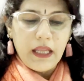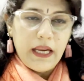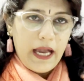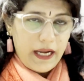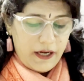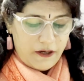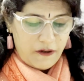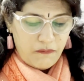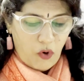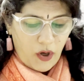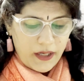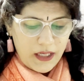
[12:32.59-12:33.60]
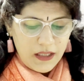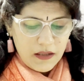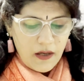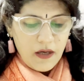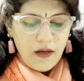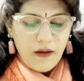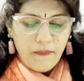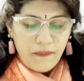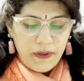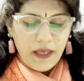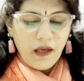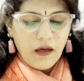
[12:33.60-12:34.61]
Inherited bodies,
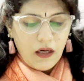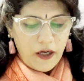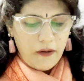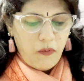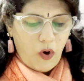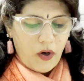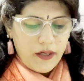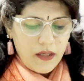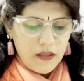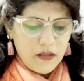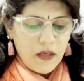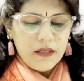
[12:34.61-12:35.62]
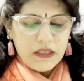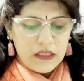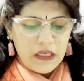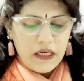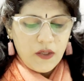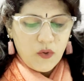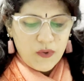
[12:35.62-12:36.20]
B. Colored bodies, C.